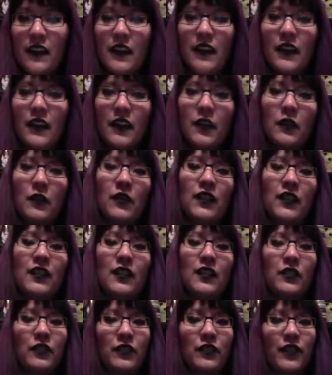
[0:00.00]
It was a
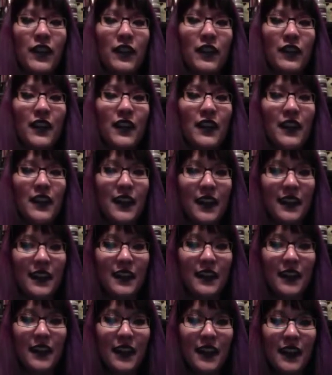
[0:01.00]
very nice
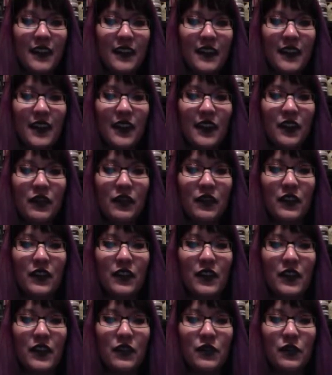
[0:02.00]
class that I
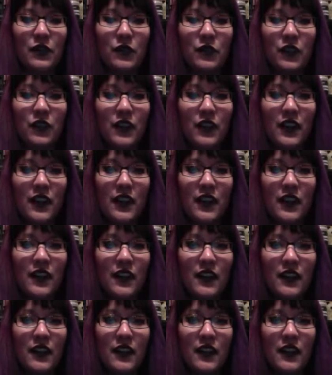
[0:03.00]
really enjoyed.
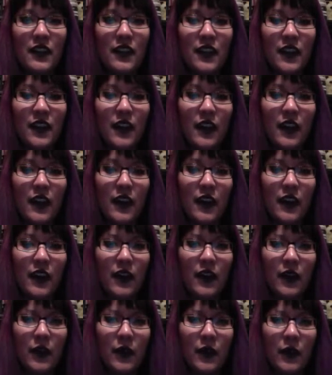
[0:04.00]

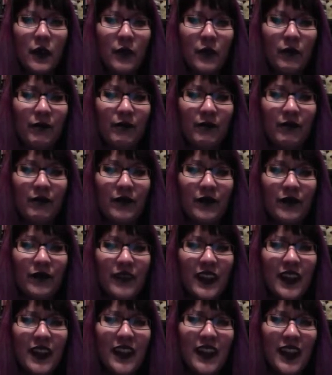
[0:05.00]

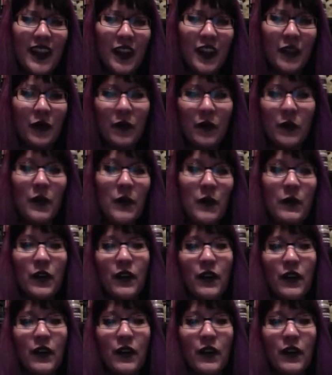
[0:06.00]
I can't remember.